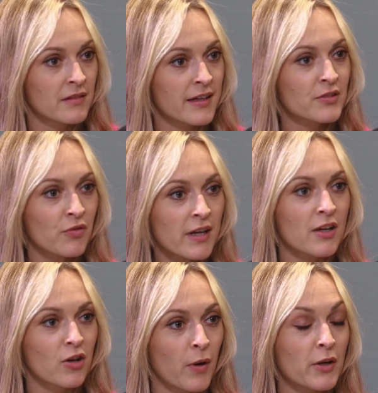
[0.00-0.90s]
It's really
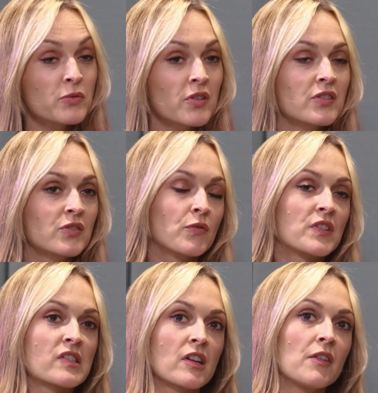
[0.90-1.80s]
cool. And also to sort of
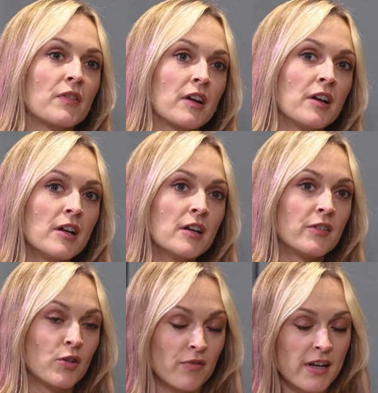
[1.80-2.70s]
discover that
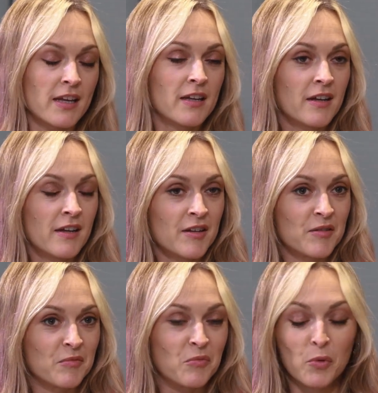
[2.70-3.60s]
you're really
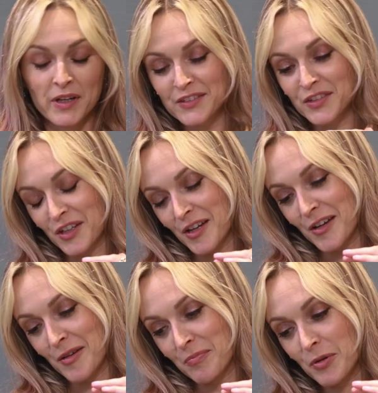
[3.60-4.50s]
wanting
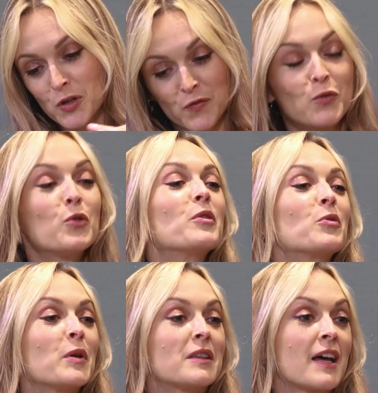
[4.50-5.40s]
to push forward
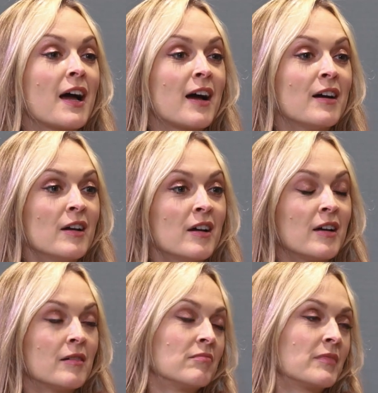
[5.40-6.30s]
with that...
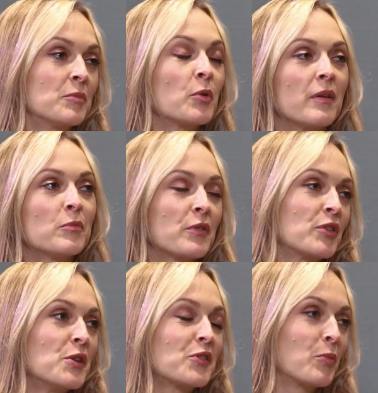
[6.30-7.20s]
I'm not going
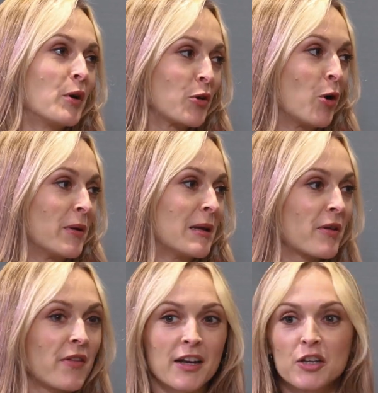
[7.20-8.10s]
to use the word hobby,
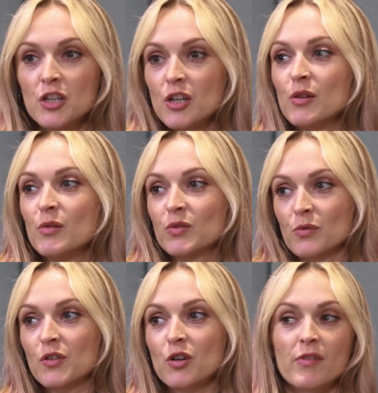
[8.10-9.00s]
but that new sort
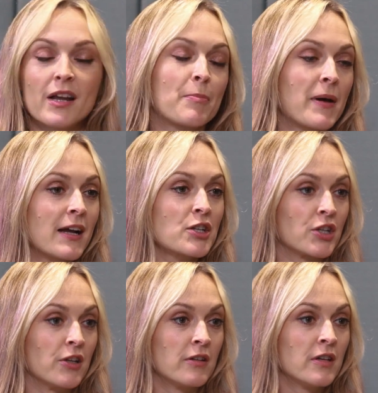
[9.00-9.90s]
of career
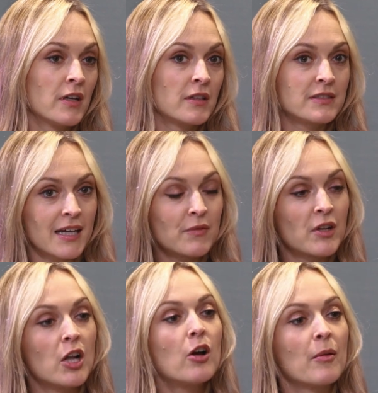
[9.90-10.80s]
passion down the
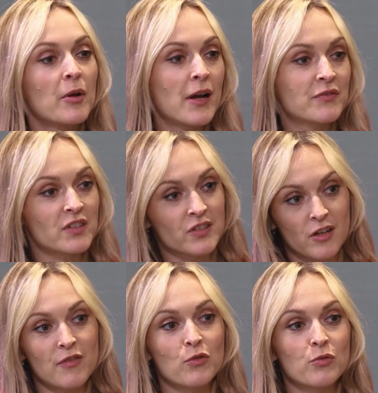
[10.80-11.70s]
line. We don't have to
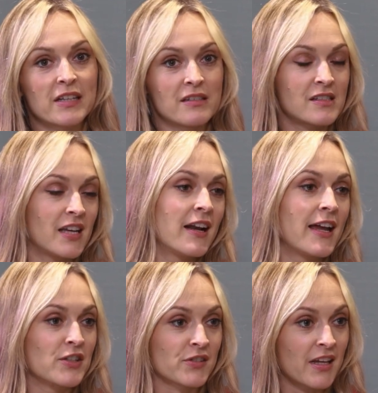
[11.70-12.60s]
discover all this as
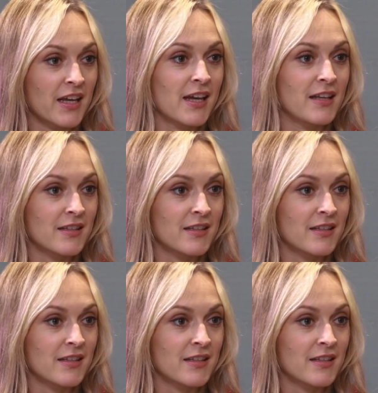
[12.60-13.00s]
teenagers and kids.